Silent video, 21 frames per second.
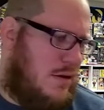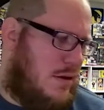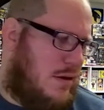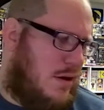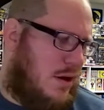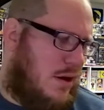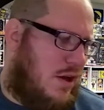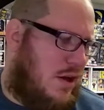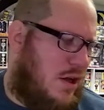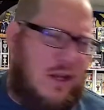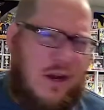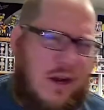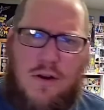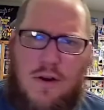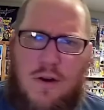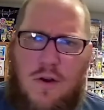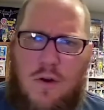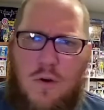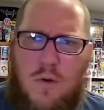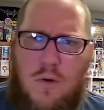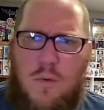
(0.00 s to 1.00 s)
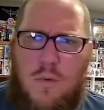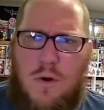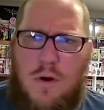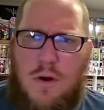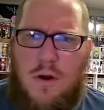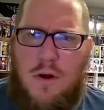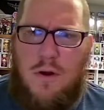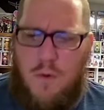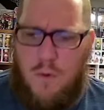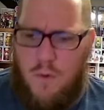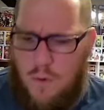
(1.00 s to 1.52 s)
clerical
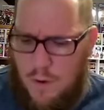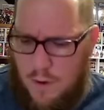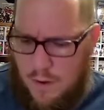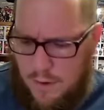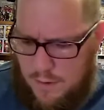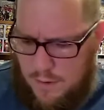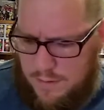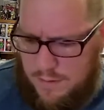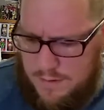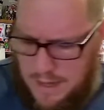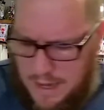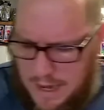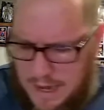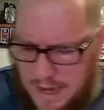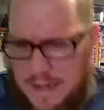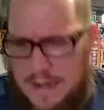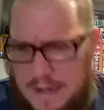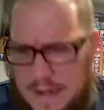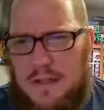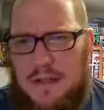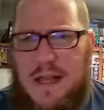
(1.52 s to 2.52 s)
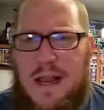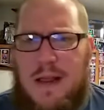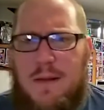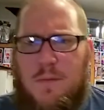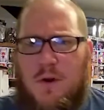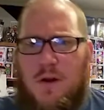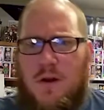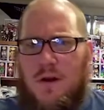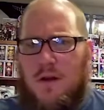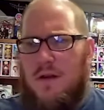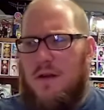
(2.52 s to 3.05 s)
work or
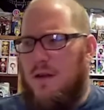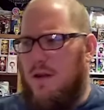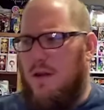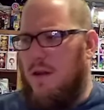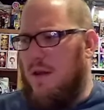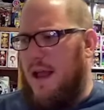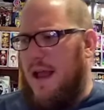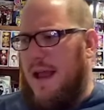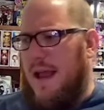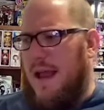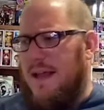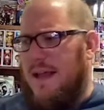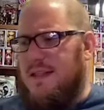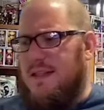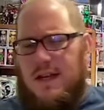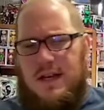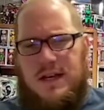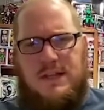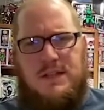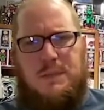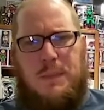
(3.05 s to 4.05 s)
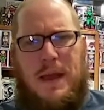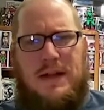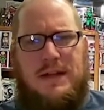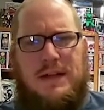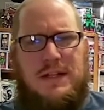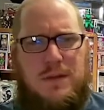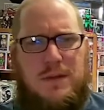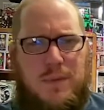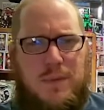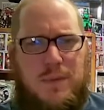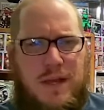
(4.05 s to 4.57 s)
non-glamour as it expected
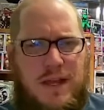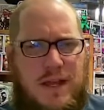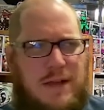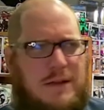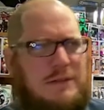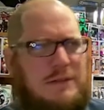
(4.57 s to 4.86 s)
to be